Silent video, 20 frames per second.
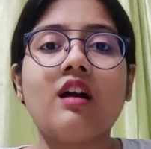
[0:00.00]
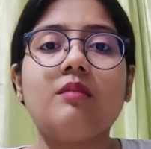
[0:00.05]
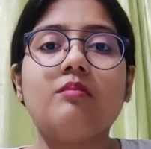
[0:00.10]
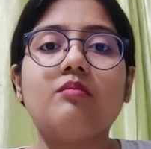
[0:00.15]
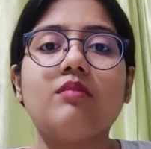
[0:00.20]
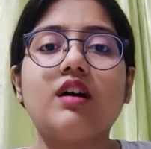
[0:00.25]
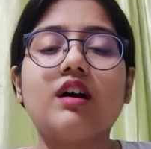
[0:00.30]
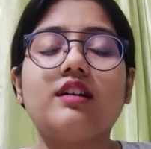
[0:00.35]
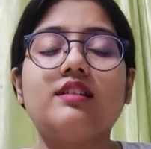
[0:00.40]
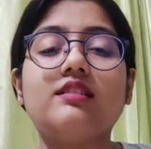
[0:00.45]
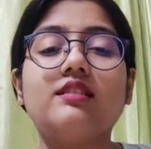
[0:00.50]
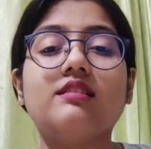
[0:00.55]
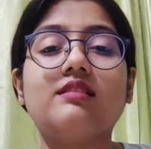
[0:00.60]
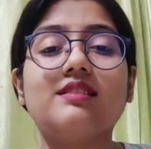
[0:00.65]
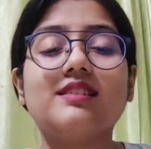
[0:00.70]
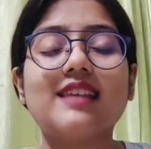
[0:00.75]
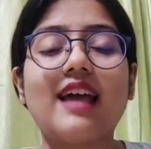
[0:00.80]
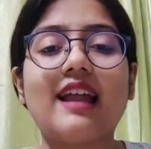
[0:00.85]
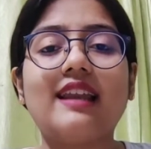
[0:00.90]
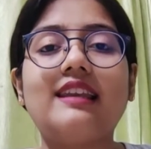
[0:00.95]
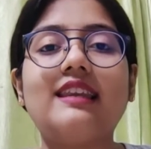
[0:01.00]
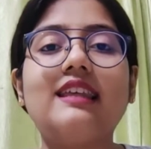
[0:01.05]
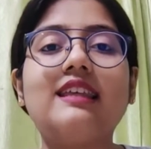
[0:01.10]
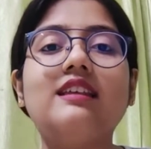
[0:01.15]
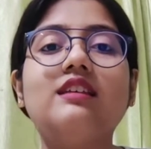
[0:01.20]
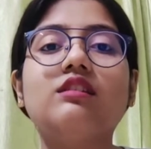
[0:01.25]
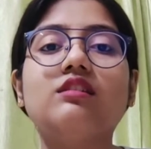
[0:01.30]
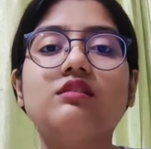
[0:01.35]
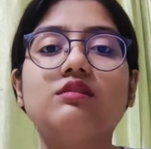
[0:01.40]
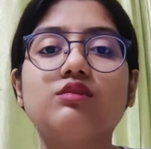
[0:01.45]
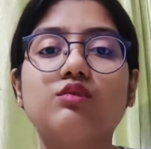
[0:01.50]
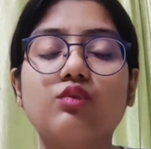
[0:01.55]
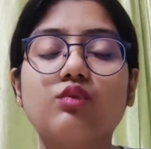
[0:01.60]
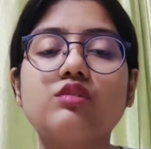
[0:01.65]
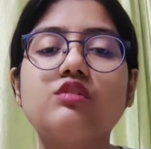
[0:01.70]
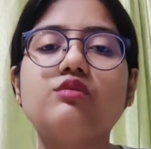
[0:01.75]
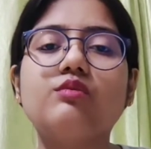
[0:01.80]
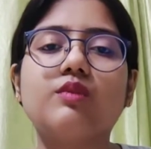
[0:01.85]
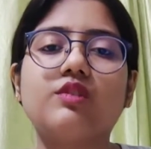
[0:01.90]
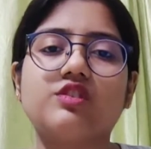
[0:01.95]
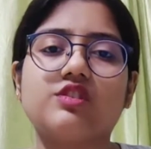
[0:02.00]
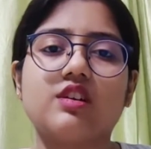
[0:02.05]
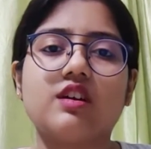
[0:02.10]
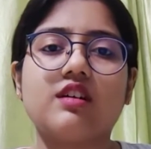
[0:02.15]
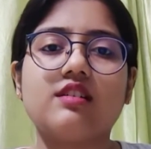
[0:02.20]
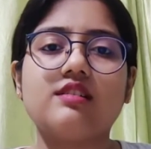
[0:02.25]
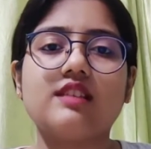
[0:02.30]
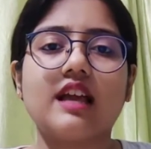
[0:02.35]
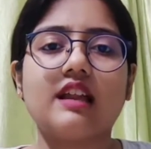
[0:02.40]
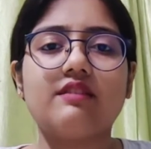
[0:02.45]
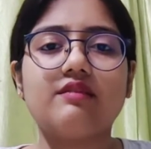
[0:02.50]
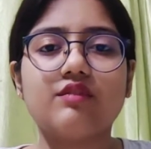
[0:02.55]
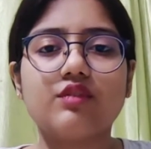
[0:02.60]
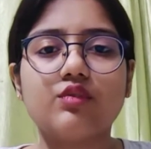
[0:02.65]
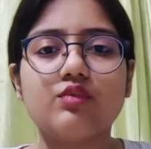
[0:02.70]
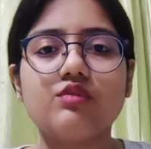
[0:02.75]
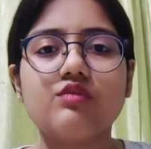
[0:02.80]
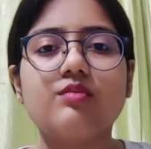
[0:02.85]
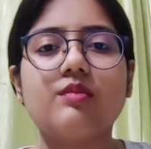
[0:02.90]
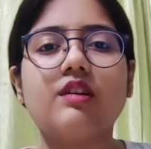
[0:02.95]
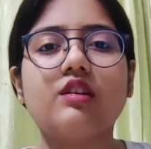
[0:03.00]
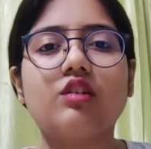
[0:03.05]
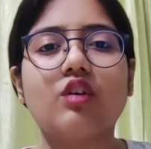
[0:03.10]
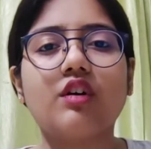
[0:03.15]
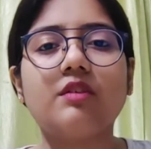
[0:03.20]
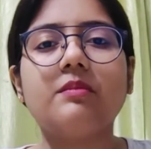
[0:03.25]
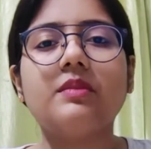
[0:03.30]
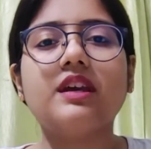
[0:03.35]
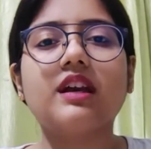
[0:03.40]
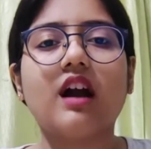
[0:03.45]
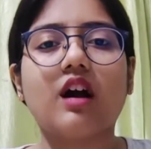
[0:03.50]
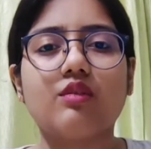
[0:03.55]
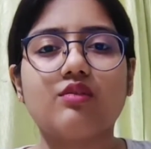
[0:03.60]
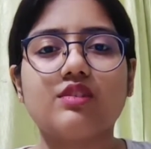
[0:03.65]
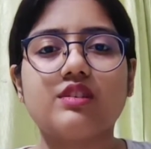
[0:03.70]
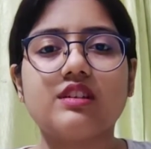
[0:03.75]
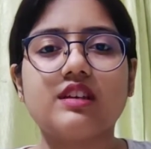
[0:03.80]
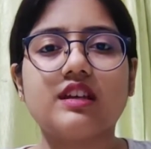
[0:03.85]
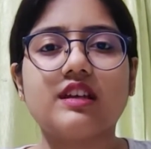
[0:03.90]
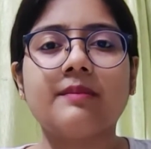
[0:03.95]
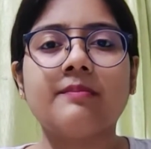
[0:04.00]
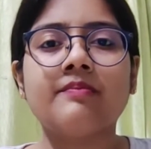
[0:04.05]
but sadly those watch hours and views will not be counted